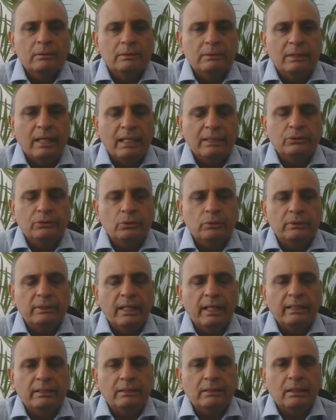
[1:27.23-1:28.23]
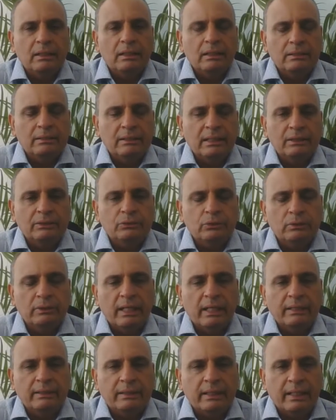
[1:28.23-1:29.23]
that should get
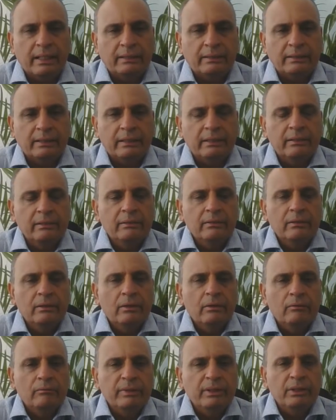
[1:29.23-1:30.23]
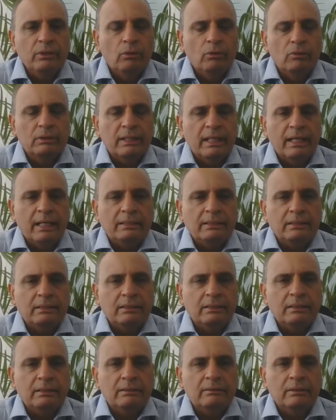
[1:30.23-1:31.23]
corrected. We know that
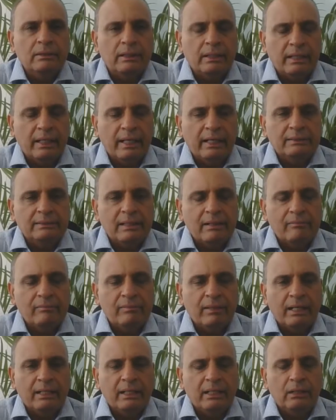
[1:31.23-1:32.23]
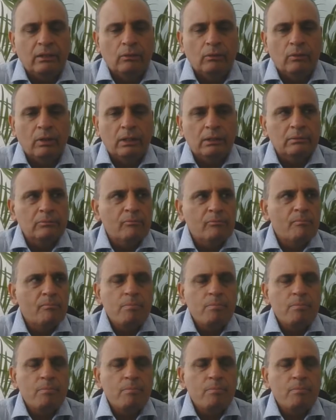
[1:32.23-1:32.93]
rates have headed lower,